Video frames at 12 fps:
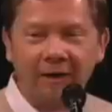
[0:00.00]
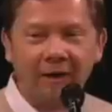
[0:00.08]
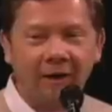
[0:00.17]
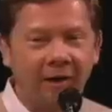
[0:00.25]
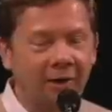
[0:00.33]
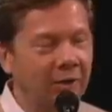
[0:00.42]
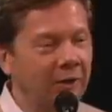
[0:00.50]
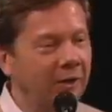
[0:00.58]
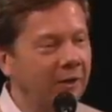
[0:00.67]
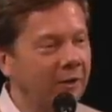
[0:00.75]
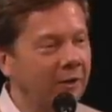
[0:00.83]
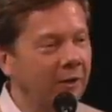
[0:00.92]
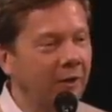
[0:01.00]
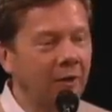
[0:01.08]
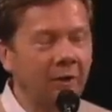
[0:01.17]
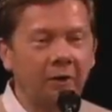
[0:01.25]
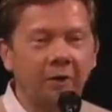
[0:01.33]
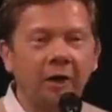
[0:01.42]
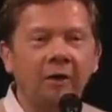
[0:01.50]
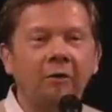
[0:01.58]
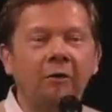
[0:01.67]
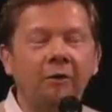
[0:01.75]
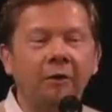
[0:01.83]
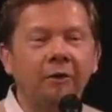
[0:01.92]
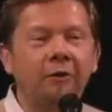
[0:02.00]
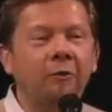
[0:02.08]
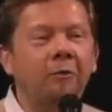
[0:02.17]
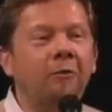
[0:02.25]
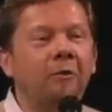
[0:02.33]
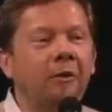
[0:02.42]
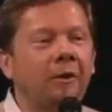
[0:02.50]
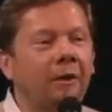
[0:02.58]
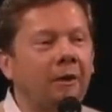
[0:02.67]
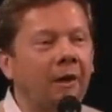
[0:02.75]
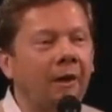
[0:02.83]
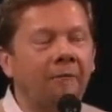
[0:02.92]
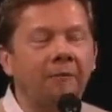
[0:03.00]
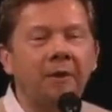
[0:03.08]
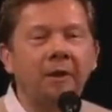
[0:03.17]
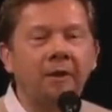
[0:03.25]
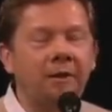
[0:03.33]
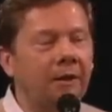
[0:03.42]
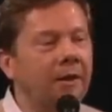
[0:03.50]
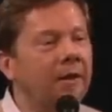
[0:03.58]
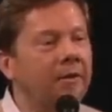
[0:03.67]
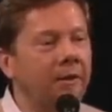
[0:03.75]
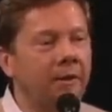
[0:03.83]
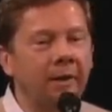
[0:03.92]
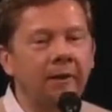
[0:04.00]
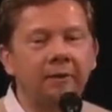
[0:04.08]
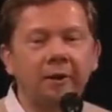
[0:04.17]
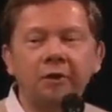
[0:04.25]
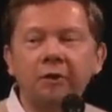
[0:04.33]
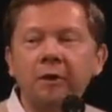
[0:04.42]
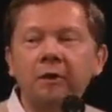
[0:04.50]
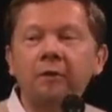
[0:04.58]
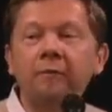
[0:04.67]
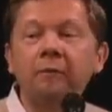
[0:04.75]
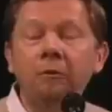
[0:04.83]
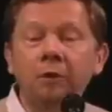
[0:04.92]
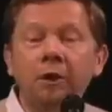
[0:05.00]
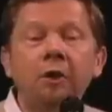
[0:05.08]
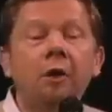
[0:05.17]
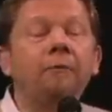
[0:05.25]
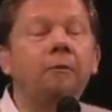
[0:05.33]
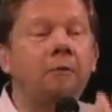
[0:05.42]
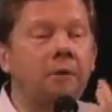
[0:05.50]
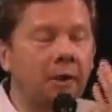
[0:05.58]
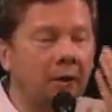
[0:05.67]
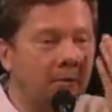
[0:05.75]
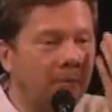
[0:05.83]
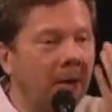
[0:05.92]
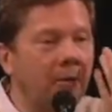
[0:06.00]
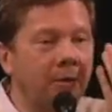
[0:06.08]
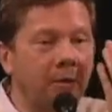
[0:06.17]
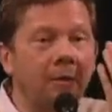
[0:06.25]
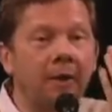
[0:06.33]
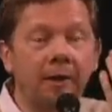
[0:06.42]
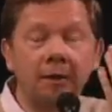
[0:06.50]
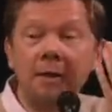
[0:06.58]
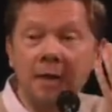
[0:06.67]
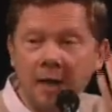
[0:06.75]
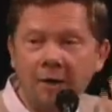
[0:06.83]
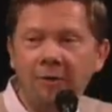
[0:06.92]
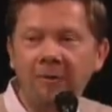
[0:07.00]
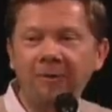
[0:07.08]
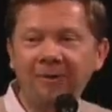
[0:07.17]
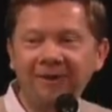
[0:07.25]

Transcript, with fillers: And in order to have the idea that there is such a thing as future, you have to think about that now.